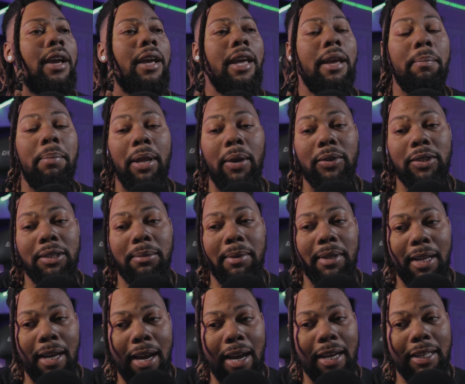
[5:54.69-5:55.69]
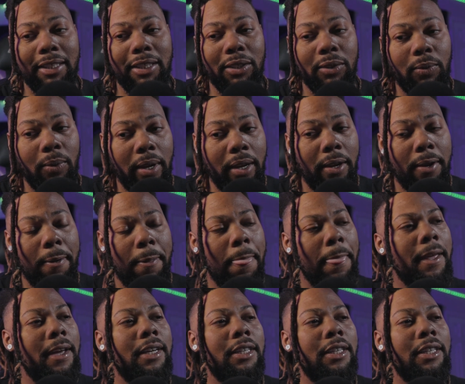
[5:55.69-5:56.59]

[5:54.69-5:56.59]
and play with some of the highs as well.